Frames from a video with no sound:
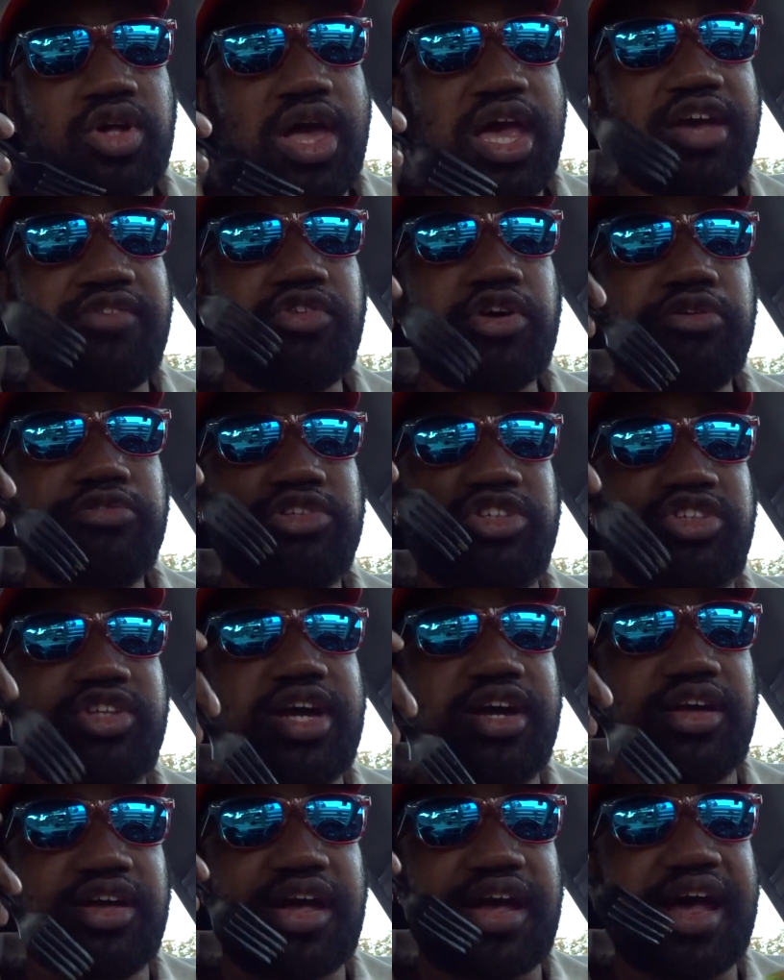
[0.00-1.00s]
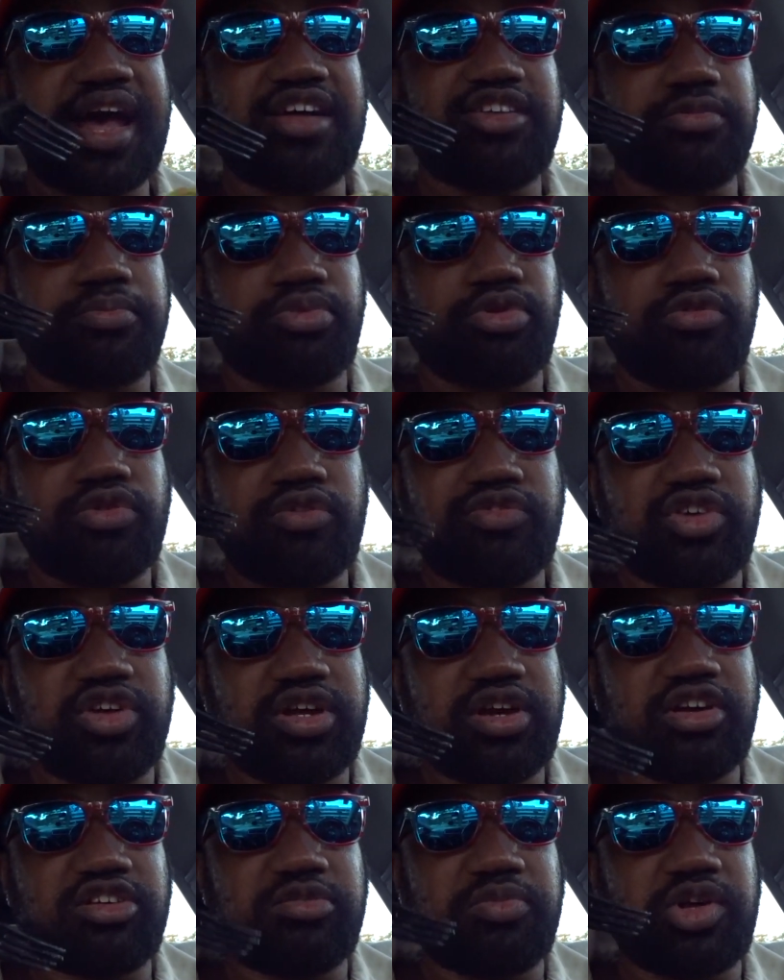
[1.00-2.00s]
Even though the steak has improved over the
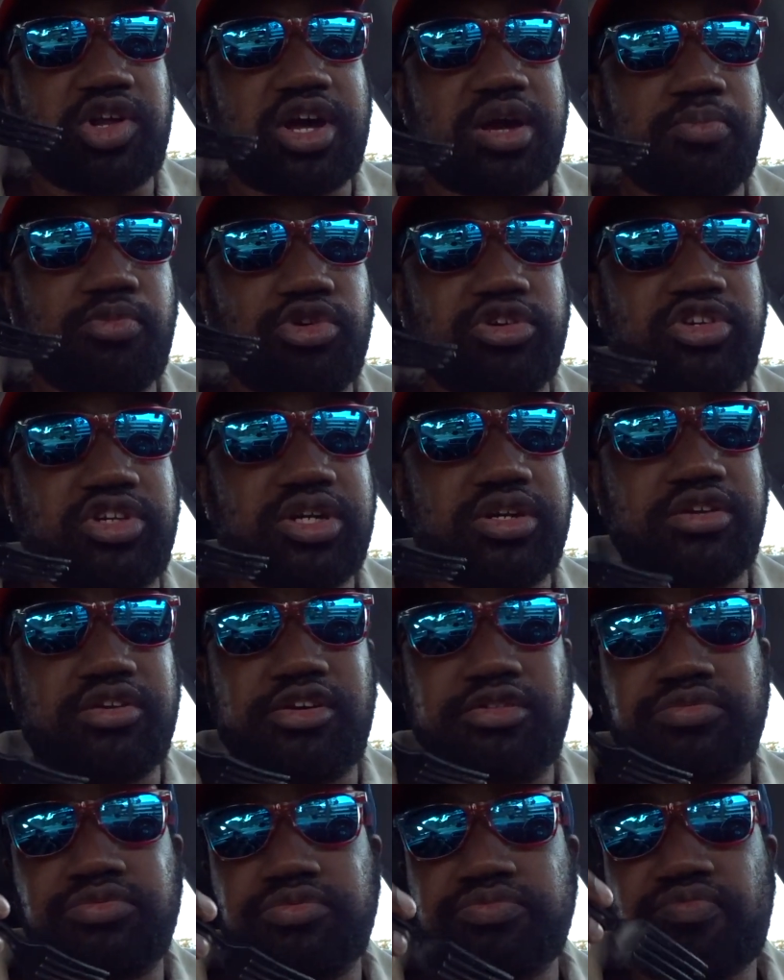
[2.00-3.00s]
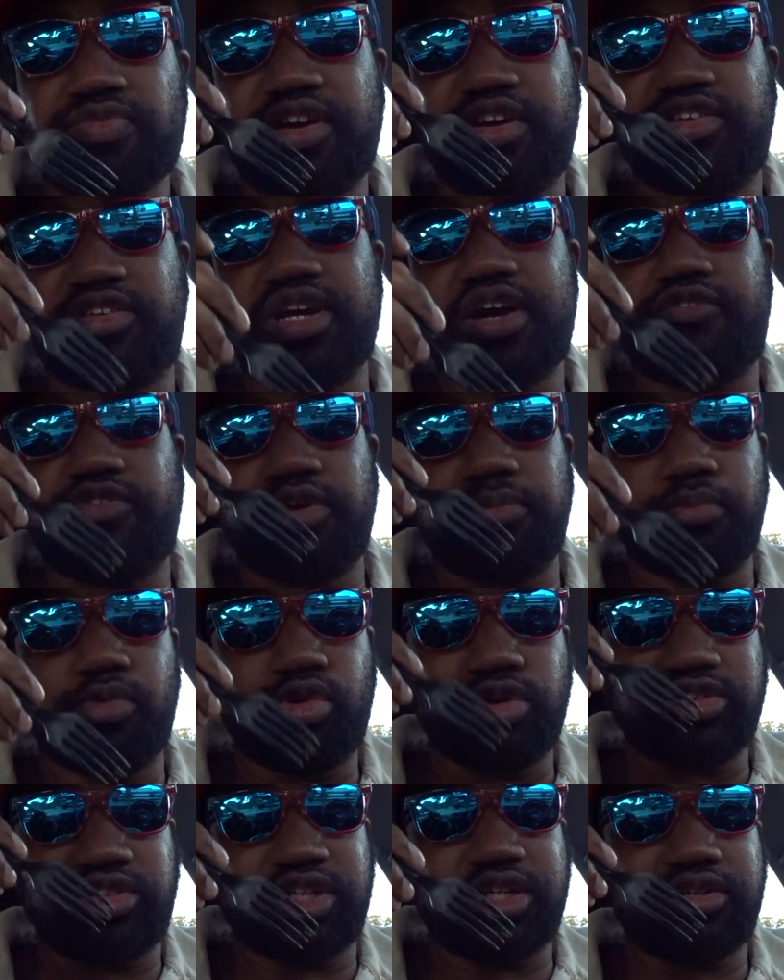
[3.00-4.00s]
years and became more tender, it's definitely
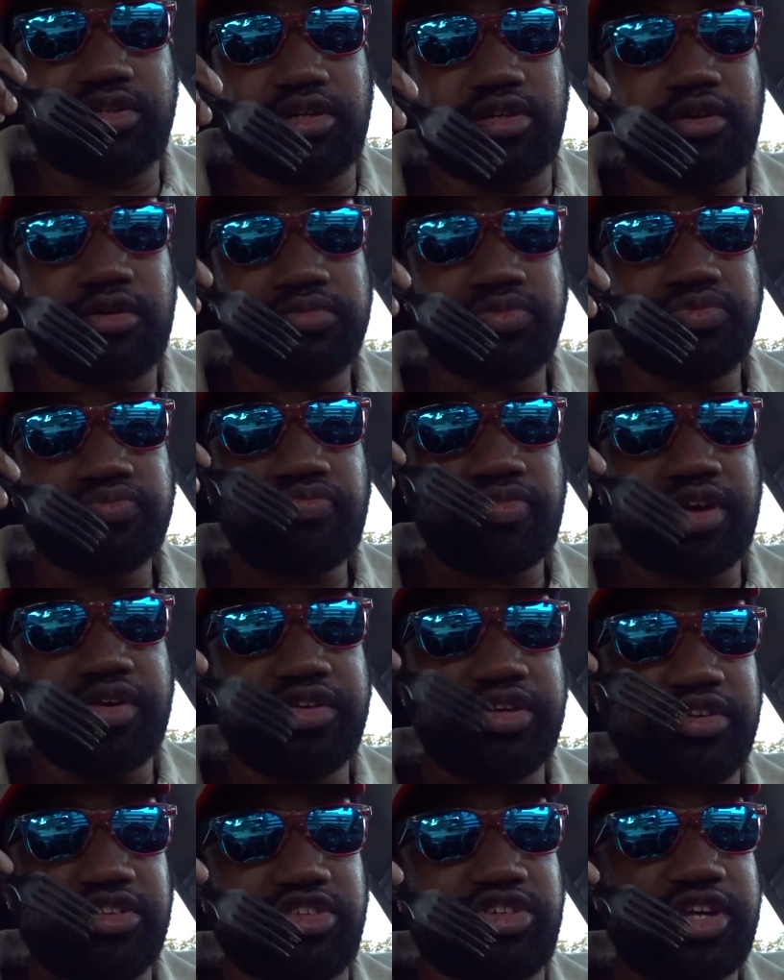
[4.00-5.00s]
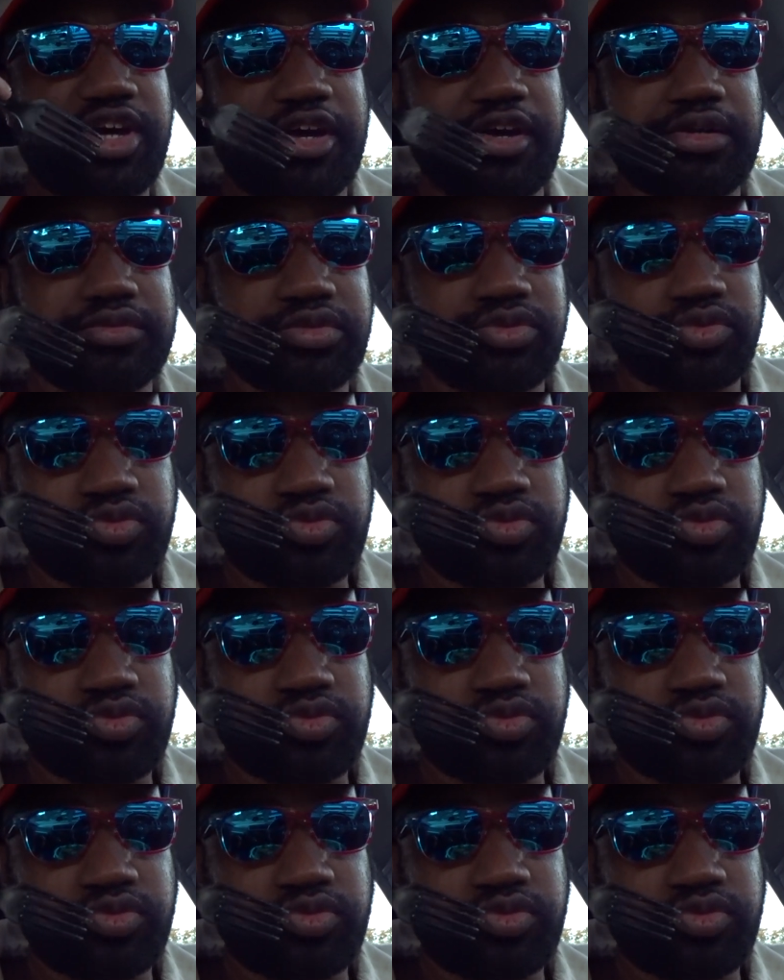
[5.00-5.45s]
more tender than the steak.